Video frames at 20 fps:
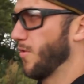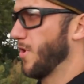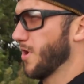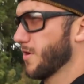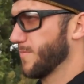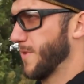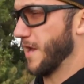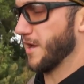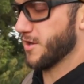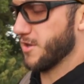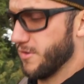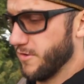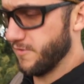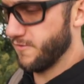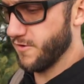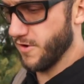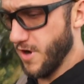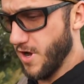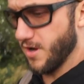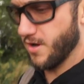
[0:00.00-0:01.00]
walk back to the
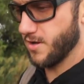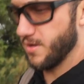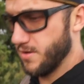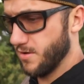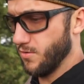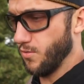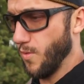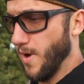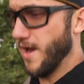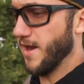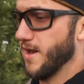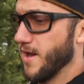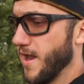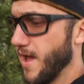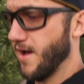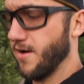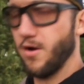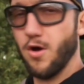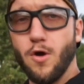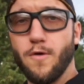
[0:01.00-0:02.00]
truck wait it
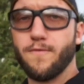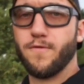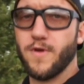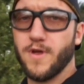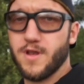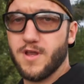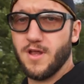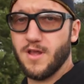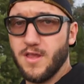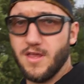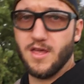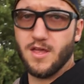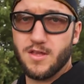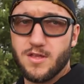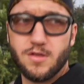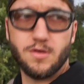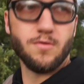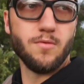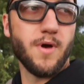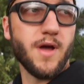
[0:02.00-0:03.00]
out hopefully it doesn't get
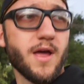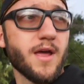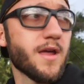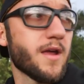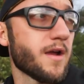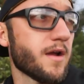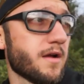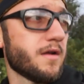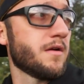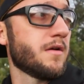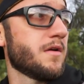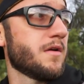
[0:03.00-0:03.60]
too wet here